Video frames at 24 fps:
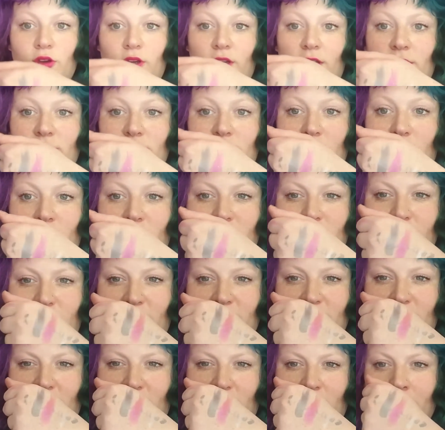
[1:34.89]
okay so it's
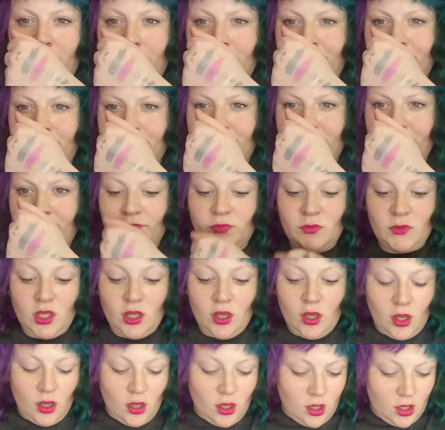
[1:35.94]
right there.
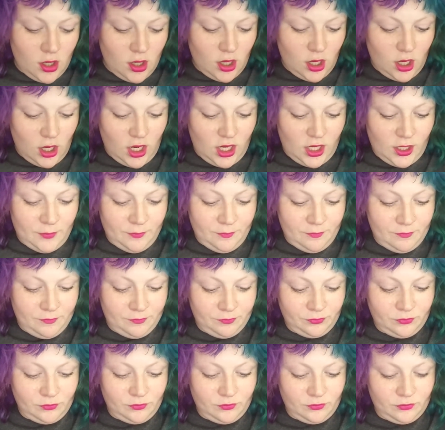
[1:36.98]
Um,
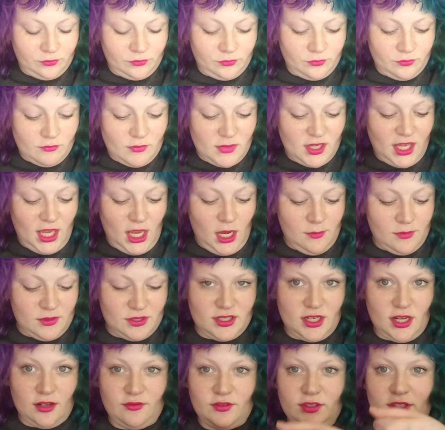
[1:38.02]
my
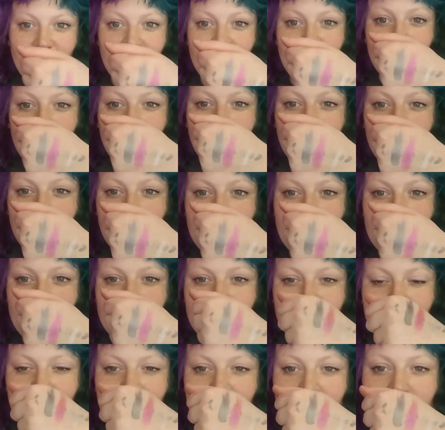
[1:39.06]
camera's not really doing it
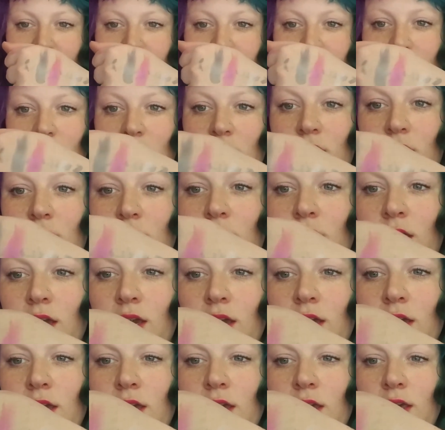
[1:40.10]
justice.
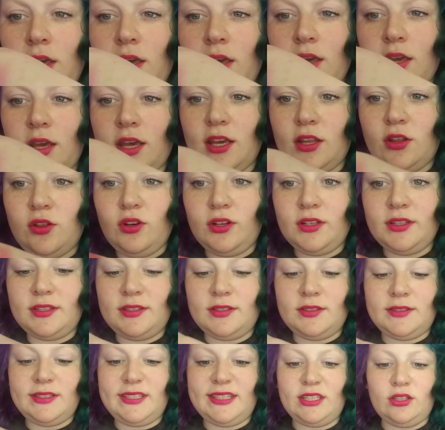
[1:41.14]
It looks
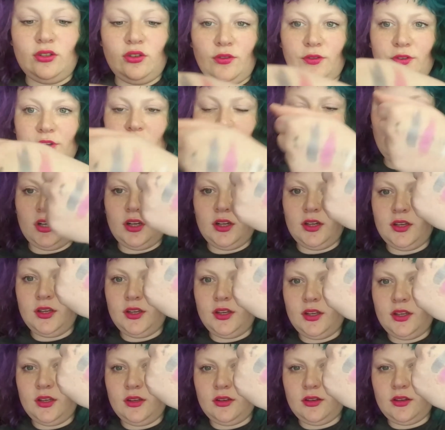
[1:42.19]
silver
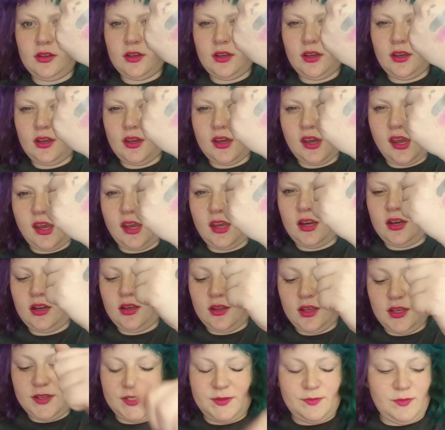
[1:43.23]
in
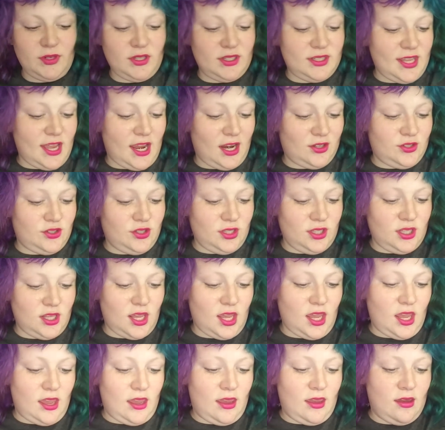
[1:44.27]
this, but it's actually
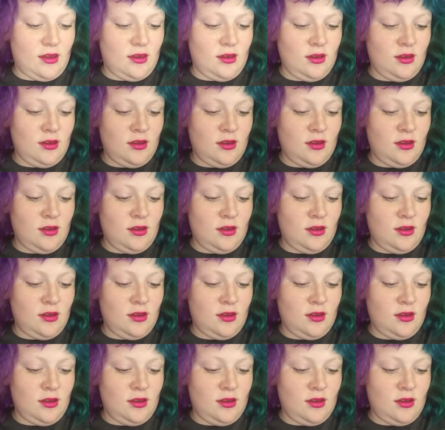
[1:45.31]
a